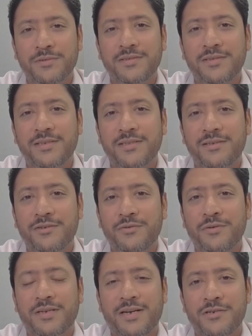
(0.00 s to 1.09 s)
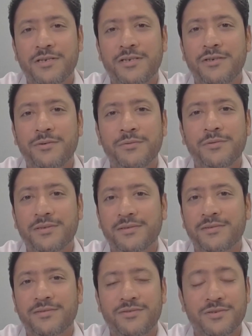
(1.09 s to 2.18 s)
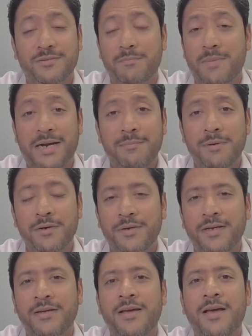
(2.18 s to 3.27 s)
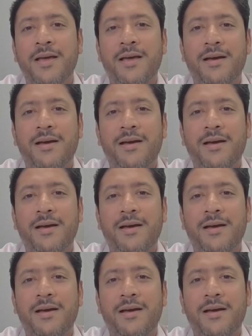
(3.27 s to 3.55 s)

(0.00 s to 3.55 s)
I would say, that you can actually do is just mind-blowing.